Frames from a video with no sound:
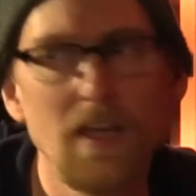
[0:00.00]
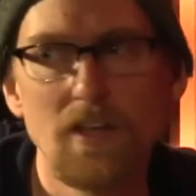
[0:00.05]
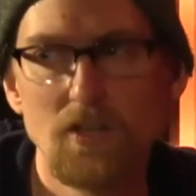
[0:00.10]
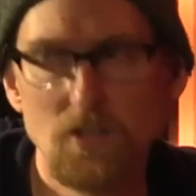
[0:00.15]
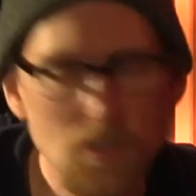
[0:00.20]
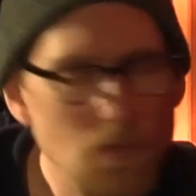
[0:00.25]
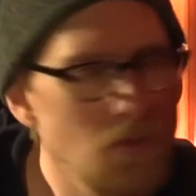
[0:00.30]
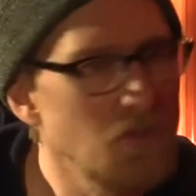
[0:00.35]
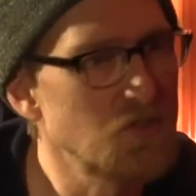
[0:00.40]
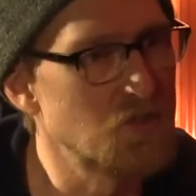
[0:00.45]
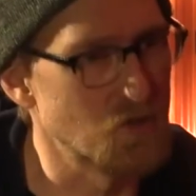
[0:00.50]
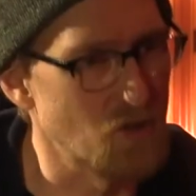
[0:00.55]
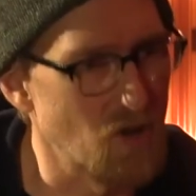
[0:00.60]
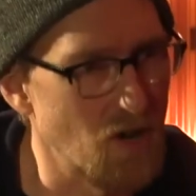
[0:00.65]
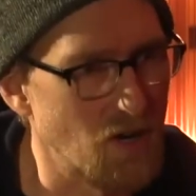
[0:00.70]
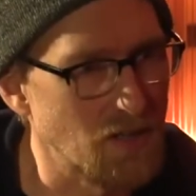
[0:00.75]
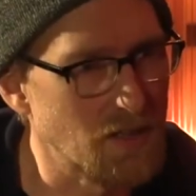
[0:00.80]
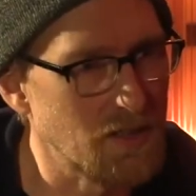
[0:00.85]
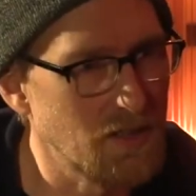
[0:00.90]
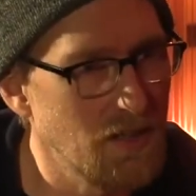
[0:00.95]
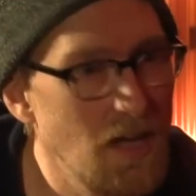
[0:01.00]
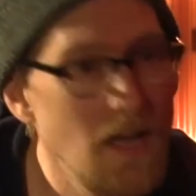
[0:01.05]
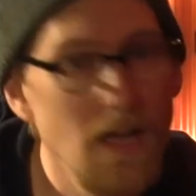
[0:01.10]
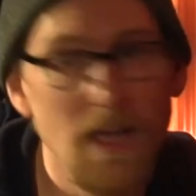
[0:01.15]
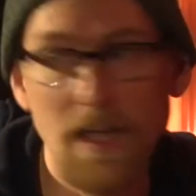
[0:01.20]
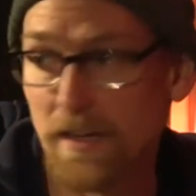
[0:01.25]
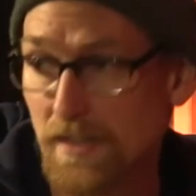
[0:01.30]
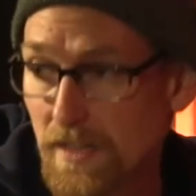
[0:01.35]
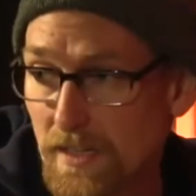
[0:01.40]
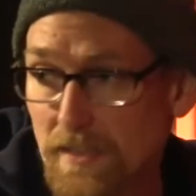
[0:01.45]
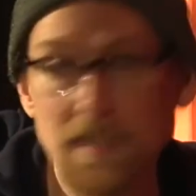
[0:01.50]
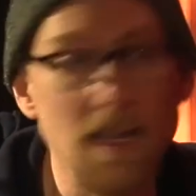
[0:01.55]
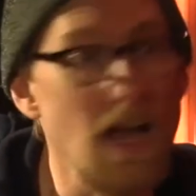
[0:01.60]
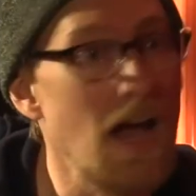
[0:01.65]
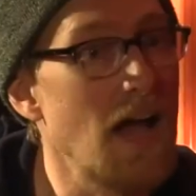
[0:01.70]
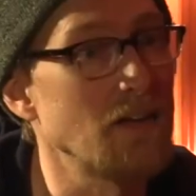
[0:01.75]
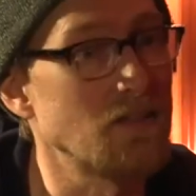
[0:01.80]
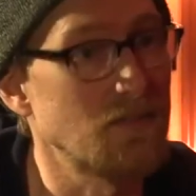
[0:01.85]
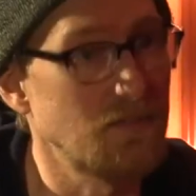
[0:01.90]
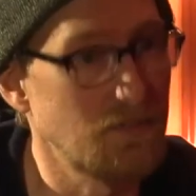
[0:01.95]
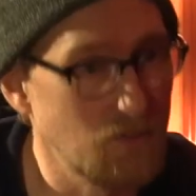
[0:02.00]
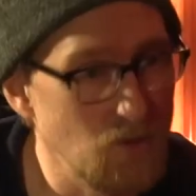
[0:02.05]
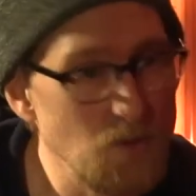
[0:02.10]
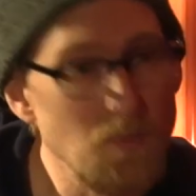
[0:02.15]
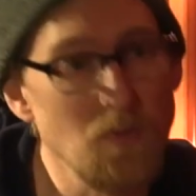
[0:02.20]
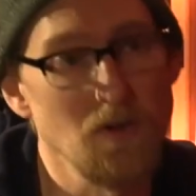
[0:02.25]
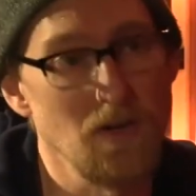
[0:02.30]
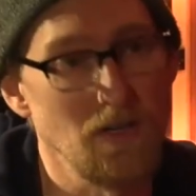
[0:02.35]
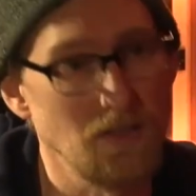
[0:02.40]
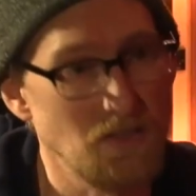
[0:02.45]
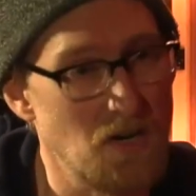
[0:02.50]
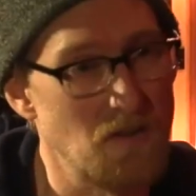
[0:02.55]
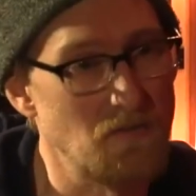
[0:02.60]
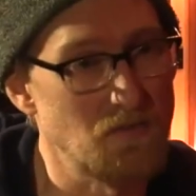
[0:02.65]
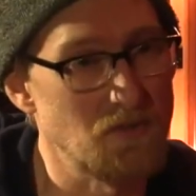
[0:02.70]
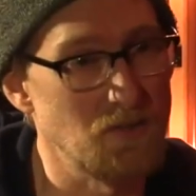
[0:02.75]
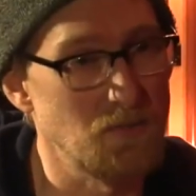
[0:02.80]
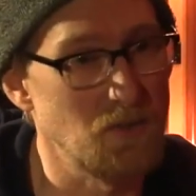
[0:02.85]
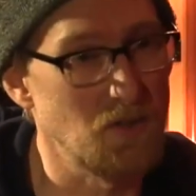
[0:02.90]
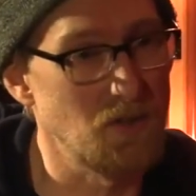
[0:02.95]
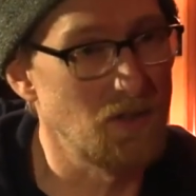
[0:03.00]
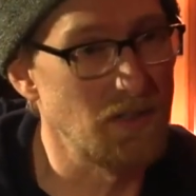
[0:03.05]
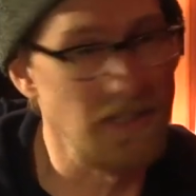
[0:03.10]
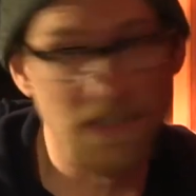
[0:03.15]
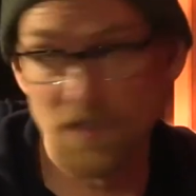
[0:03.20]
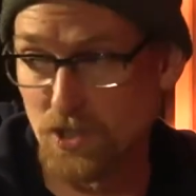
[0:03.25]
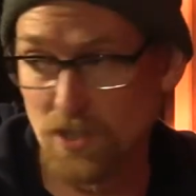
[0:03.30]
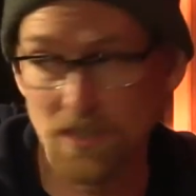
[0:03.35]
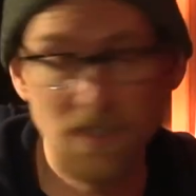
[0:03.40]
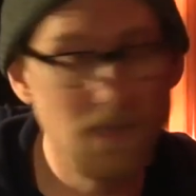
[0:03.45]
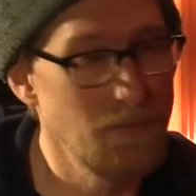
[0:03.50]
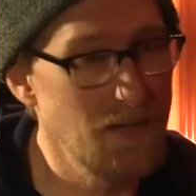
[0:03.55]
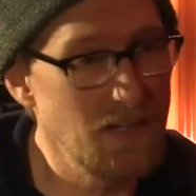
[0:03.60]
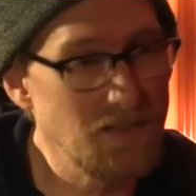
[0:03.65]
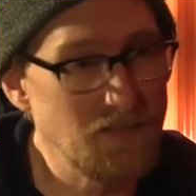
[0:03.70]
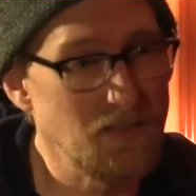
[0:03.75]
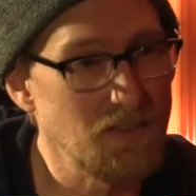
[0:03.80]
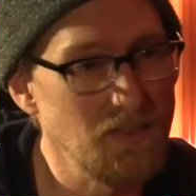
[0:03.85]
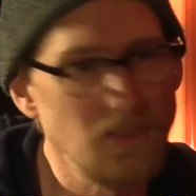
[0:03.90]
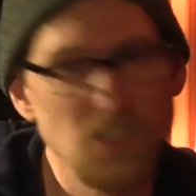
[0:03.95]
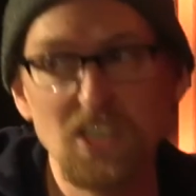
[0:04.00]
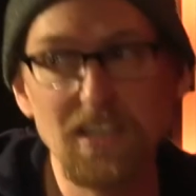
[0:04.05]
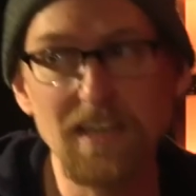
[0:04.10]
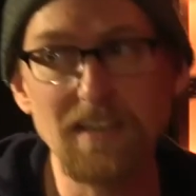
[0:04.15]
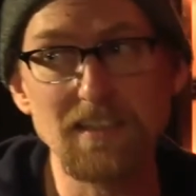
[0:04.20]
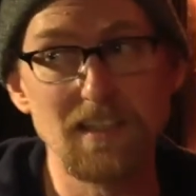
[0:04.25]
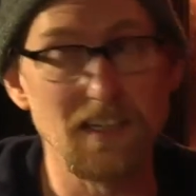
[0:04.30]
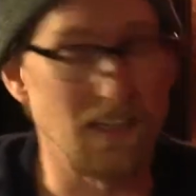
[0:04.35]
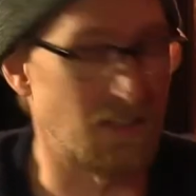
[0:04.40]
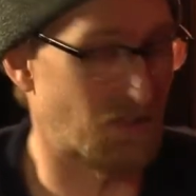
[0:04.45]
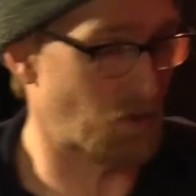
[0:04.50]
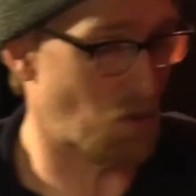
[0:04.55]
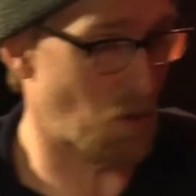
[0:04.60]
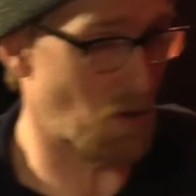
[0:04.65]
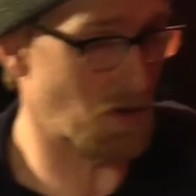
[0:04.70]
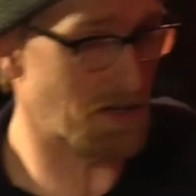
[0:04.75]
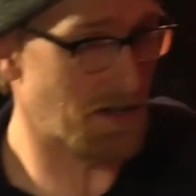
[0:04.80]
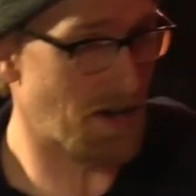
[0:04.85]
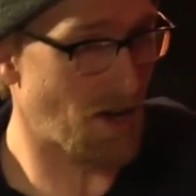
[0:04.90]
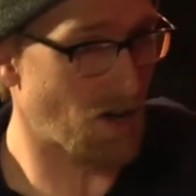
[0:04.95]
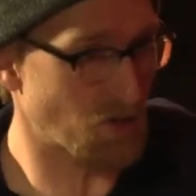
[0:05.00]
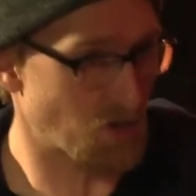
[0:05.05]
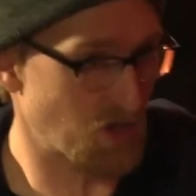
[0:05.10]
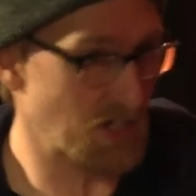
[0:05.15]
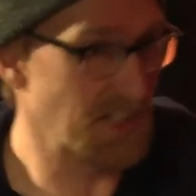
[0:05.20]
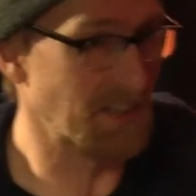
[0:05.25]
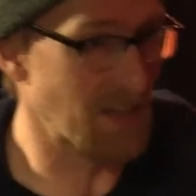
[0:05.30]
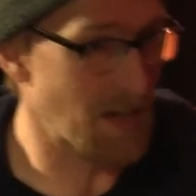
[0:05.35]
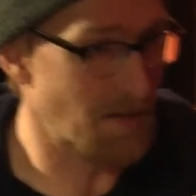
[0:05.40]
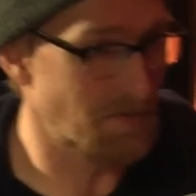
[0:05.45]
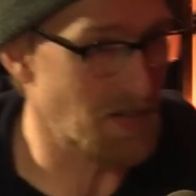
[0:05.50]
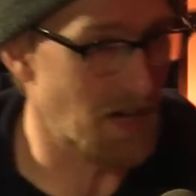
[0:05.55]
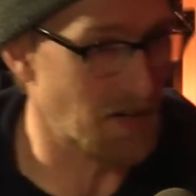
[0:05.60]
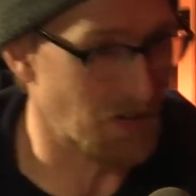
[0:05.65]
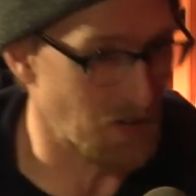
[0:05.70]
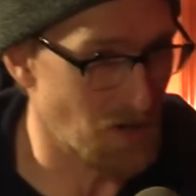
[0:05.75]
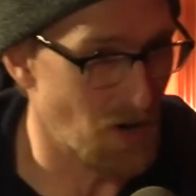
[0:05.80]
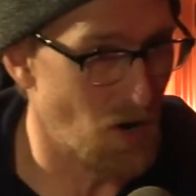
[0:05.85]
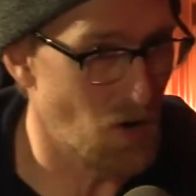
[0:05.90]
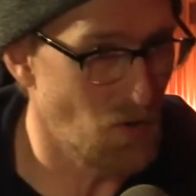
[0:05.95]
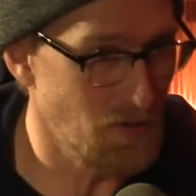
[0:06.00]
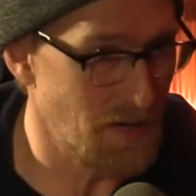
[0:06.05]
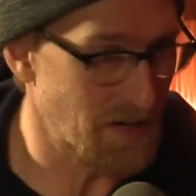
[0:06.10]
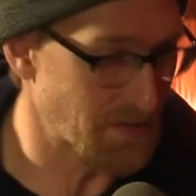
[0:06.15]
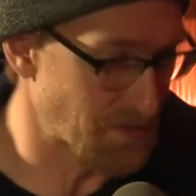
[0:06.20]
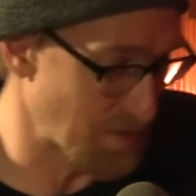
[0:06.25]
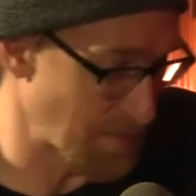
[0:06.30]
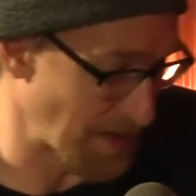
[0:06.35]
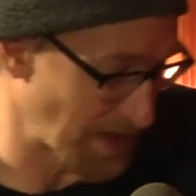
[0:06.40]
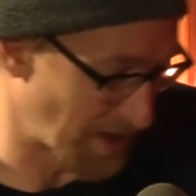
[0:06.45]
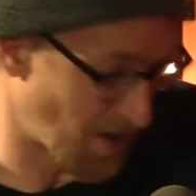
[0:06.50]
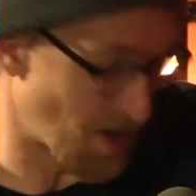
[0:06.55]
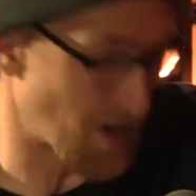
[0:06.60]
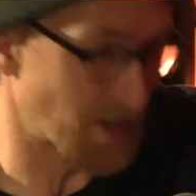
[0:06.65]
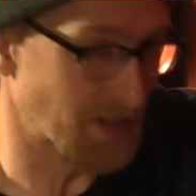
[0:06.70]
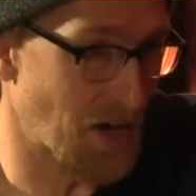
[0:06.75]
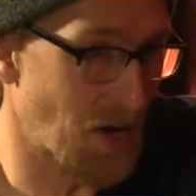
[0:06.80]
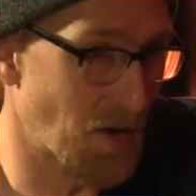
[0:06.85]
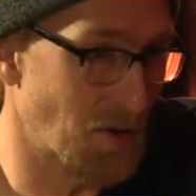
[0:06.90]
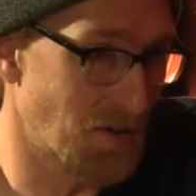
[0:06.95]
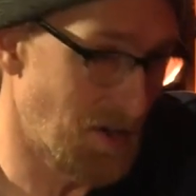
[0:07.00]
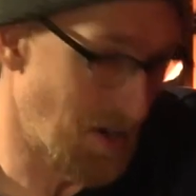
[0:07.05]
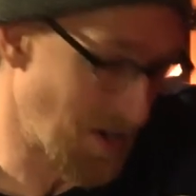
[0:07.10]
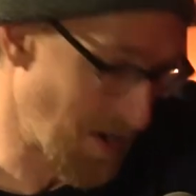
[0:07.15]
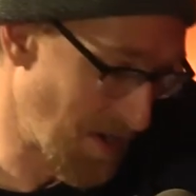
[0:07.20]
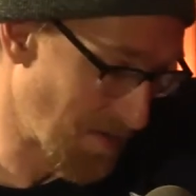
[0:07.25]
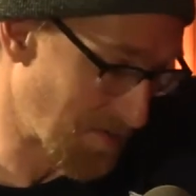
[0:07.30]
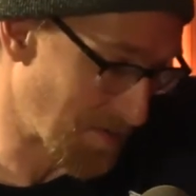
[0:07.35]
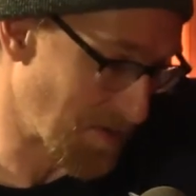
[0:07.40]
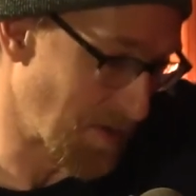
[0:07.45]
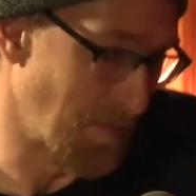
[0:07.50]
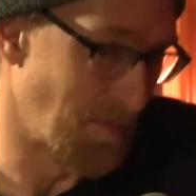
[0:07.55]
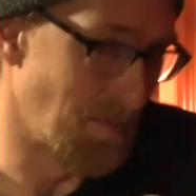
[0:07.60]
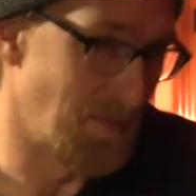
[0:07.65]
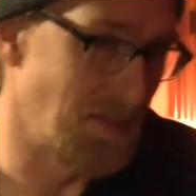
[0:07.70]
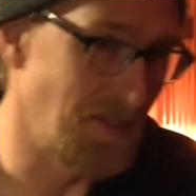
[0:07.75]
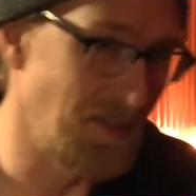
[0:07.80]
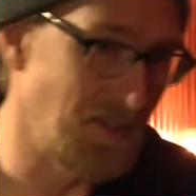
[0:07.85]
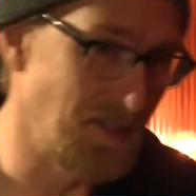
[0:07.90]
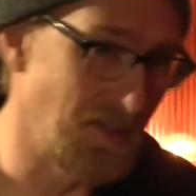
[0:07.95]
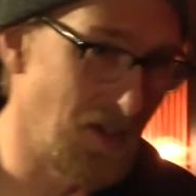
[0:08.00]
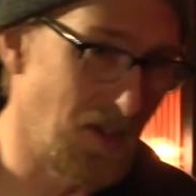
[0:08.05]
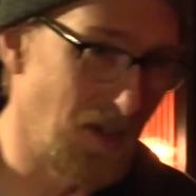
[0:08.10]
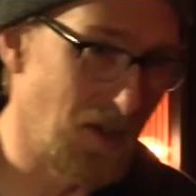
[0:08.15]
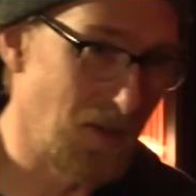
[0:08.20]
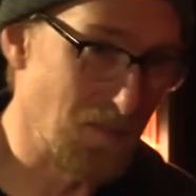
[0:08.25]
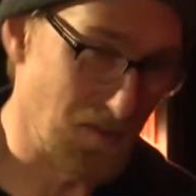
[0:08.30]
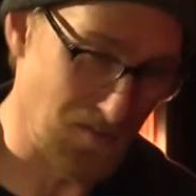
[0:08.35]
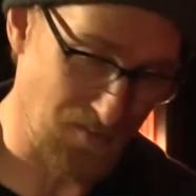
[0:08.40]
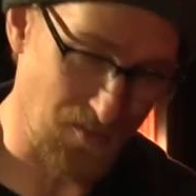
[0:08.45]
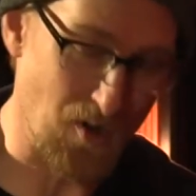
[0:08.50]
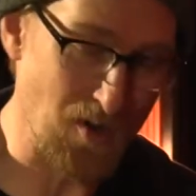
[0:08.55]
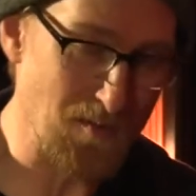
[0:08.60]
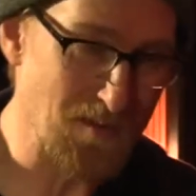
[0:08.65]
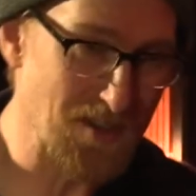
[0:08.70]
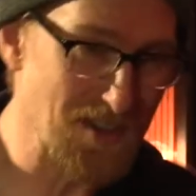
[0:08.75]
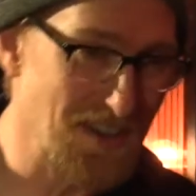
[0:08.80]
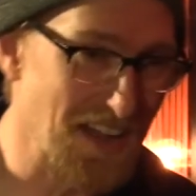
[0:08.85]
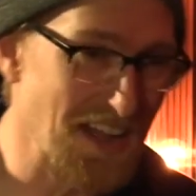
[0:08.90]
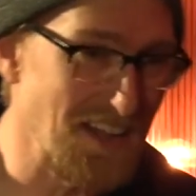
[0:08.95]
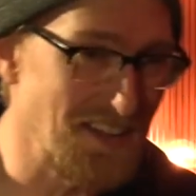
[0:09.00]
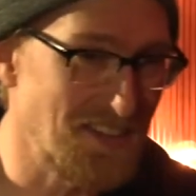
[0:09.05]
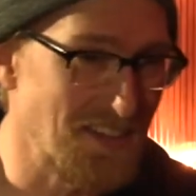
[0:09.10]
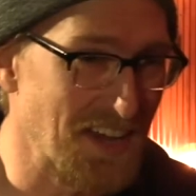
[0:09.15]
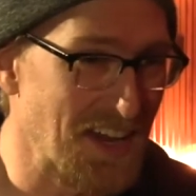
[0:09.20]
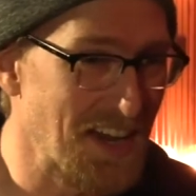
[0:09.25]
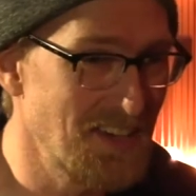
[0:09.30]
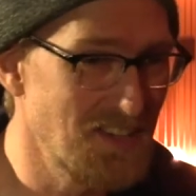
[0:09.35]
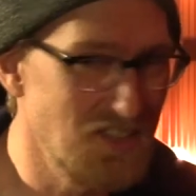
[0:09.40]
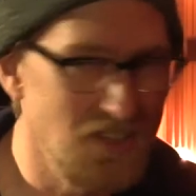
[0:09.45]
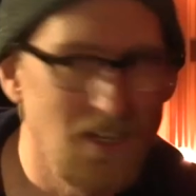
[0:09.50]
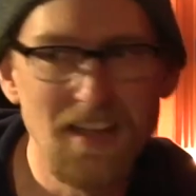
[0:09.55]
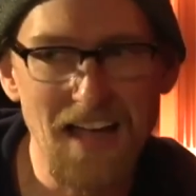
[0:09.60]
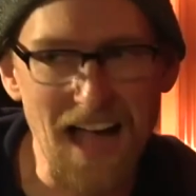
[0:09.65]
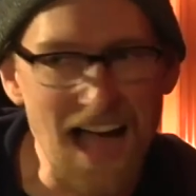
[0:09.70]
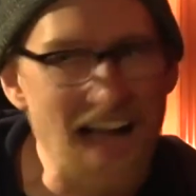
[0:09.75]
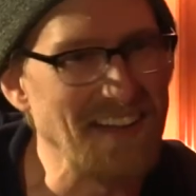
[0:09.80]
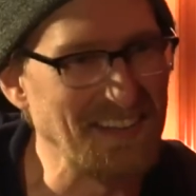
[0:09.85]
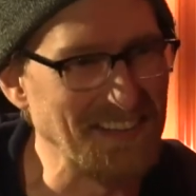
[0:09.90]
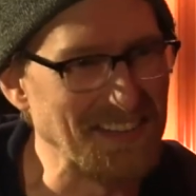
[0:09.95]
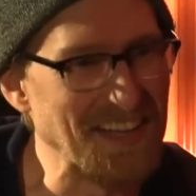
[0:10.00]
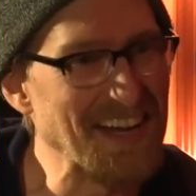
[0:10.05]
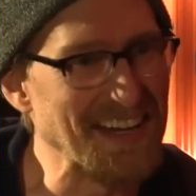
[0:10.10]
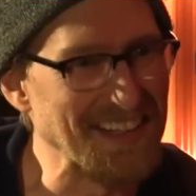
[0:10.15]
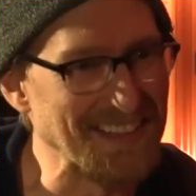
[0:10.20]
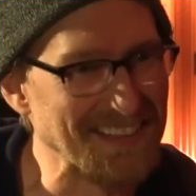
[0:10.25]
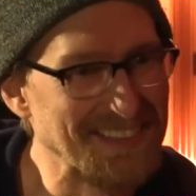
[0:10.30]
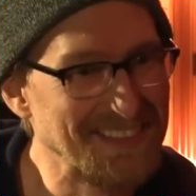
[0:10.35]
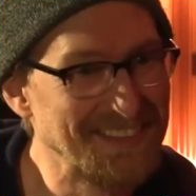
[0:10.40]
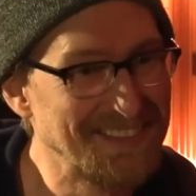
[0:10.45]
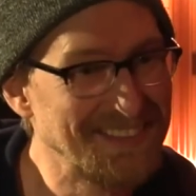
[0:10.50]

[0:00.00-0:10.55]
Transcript: She was drunk, and it got super uncomfortable, and she didn't get escorted out. She left on her own after being called out from the performer on stage. I stayed.